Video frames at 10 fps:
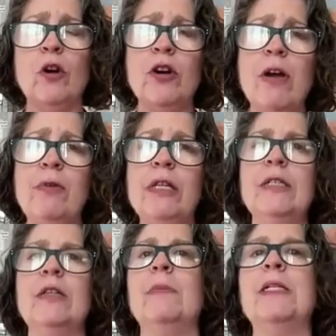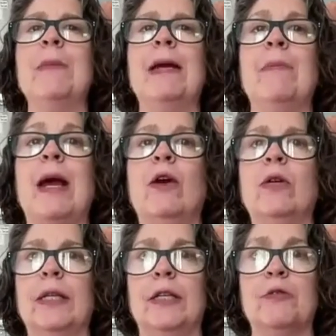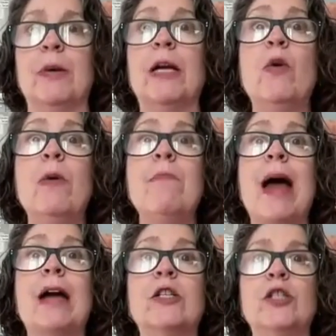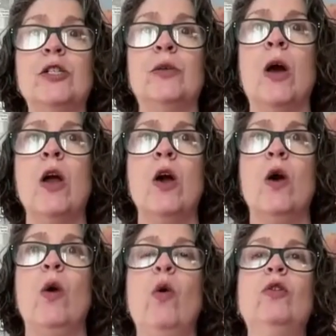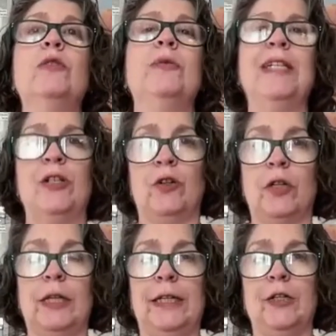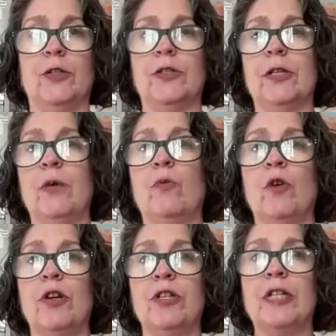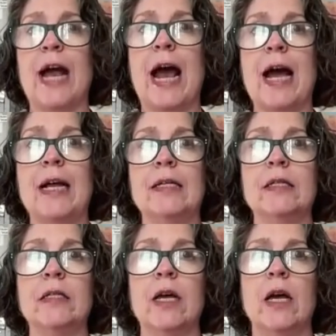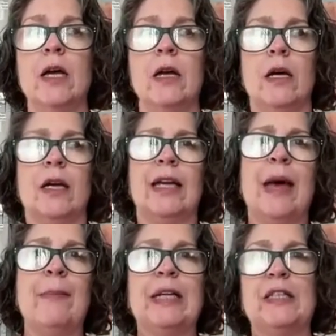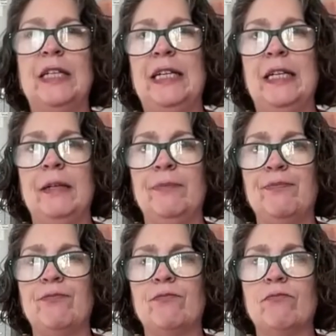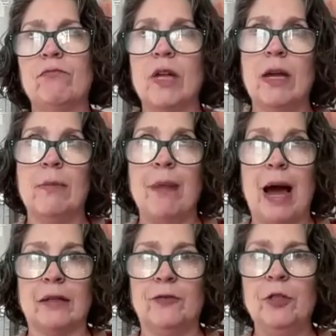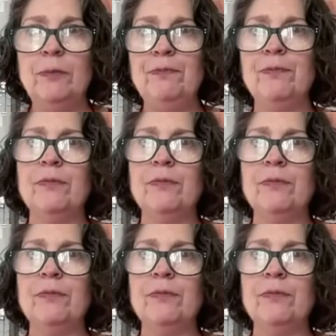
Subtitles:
Or not really so much making my own cleaners, but going back to old original cleaners that weren't as chemically impactful,